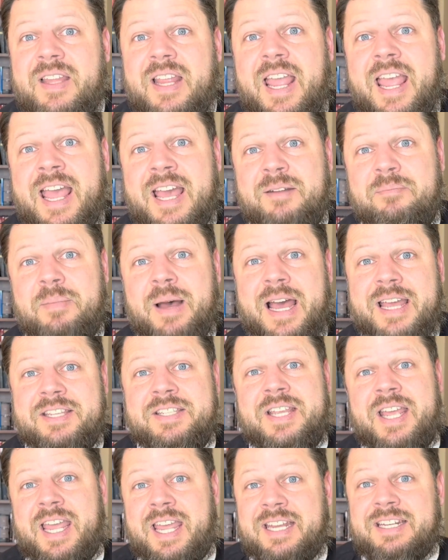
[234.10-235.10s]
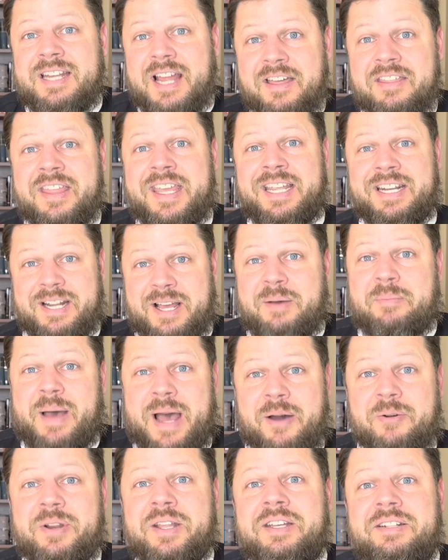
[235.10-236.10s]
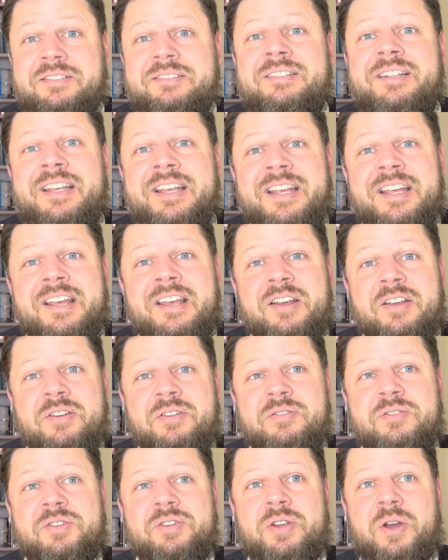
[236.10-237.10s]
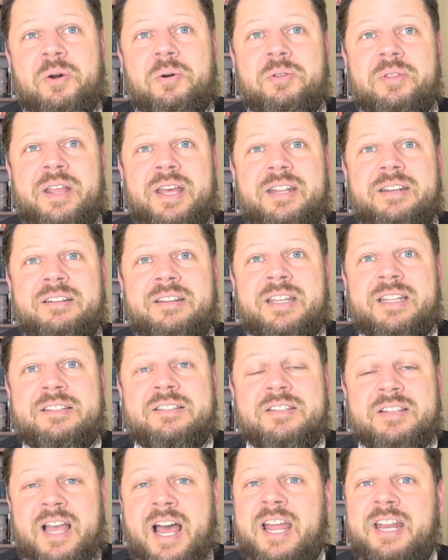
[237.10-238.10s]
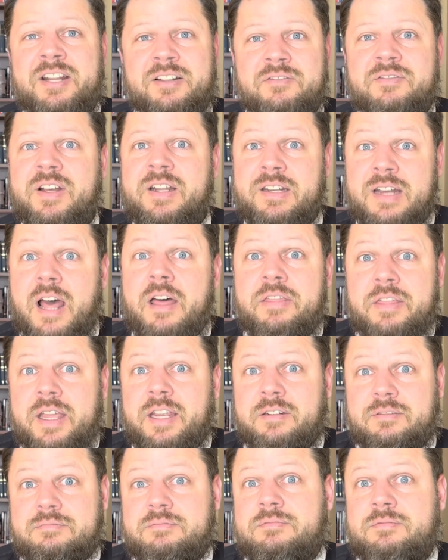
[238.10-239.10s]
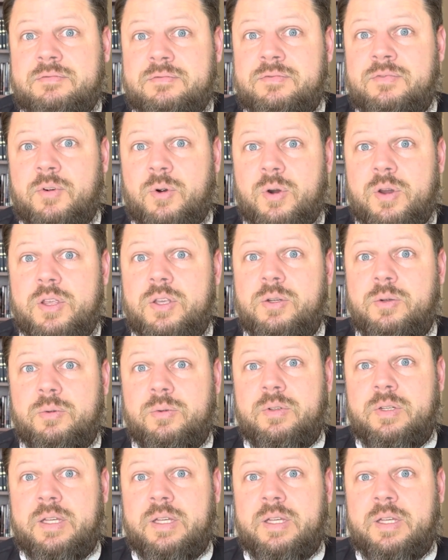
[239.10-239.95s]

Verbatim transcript: And by saying nothing about it, and you show that it's kind of a nothing for you